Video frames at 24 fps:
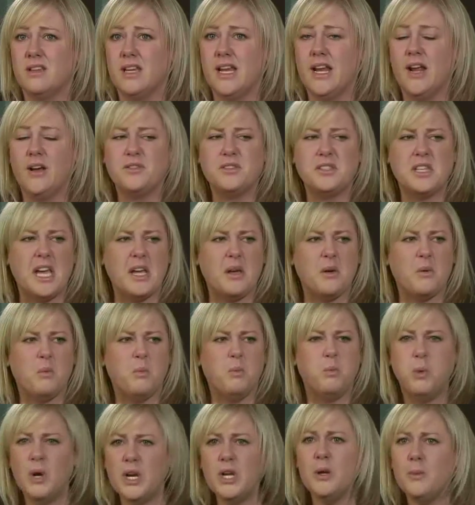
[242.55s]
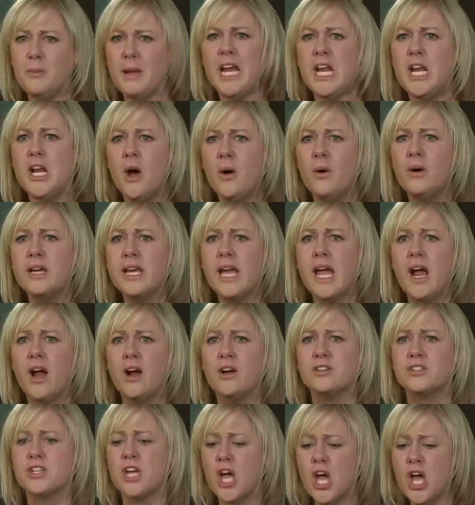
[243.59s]
And I was like, "What do you mean no one
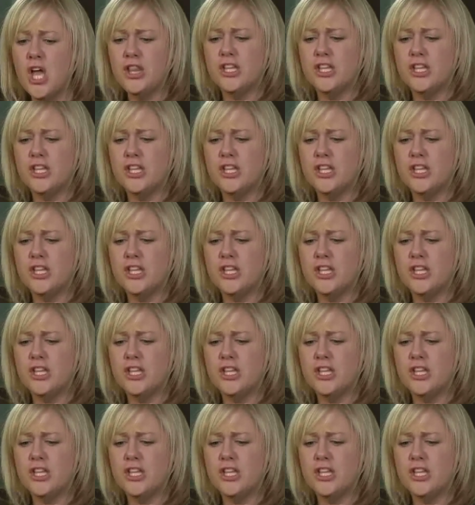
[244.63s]
cares?